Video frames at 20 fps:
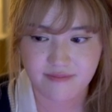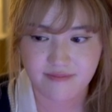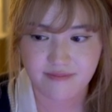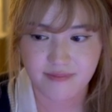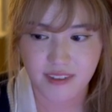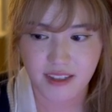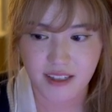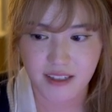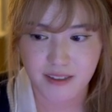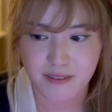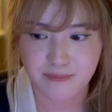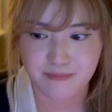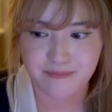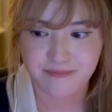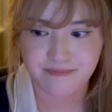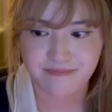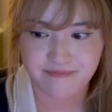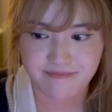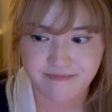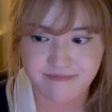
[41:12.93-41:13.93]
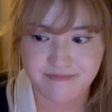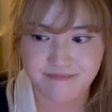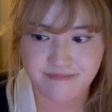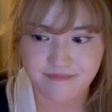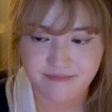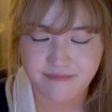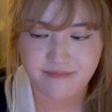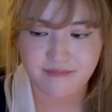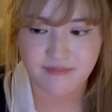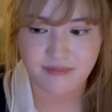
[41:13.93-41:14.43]
Yeah.
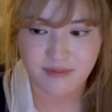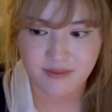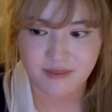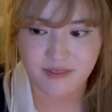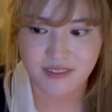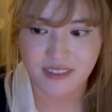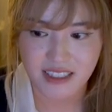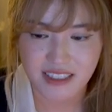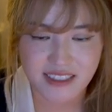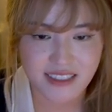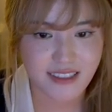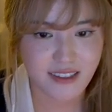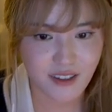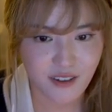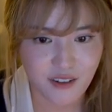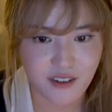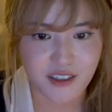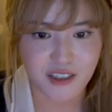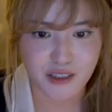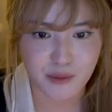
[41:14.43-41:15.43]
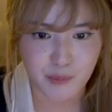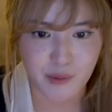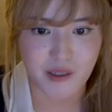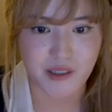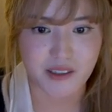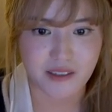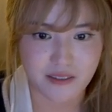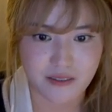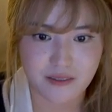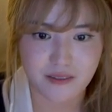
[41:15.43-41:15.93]
That's like the hardest
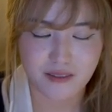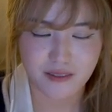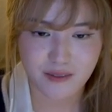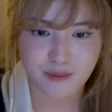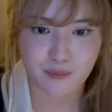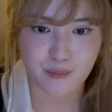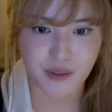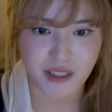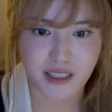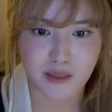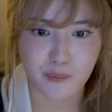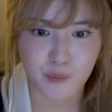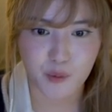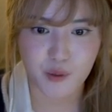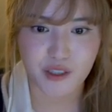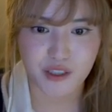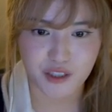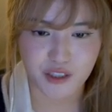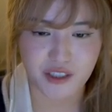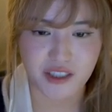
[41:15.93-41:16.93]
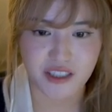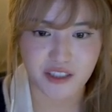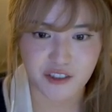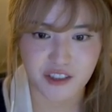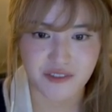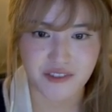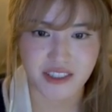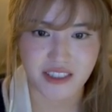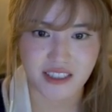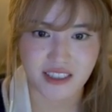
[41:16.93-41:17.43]
part. Being more journey
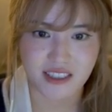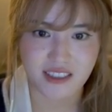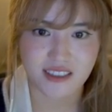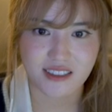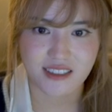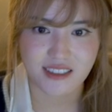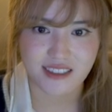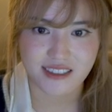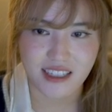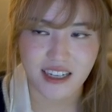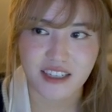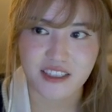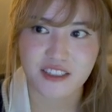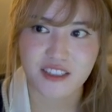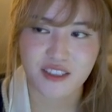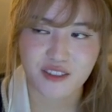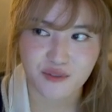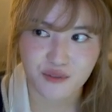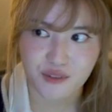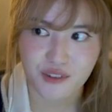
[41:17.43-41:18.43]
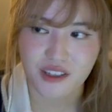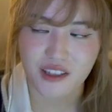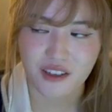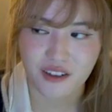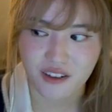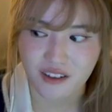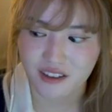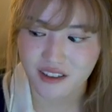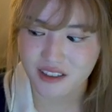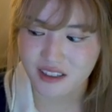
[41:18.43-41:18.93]
driven is actually really
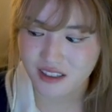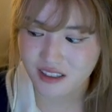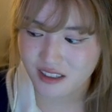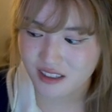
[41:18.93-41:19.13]
hard.